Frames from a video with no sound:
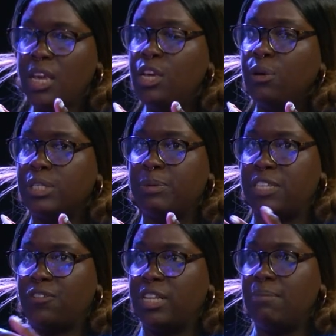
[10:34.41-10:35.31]
You know,
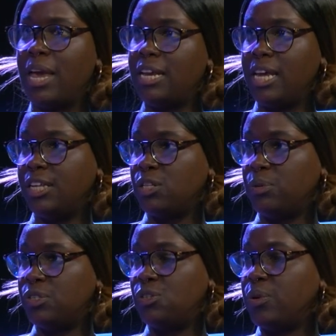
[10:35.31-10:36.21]
specifically Maine Needs,
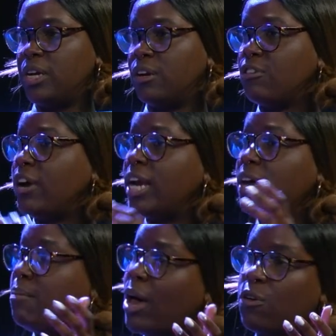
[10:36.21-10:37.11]
who is doing a
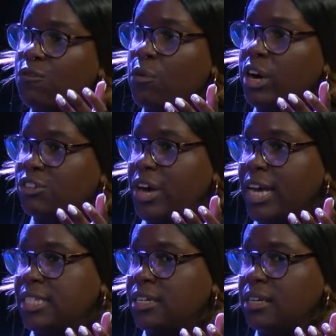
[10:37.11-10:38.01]
great amount of work
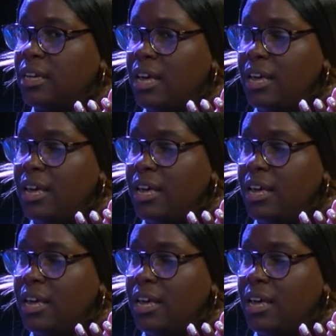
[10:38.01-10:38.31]
trying to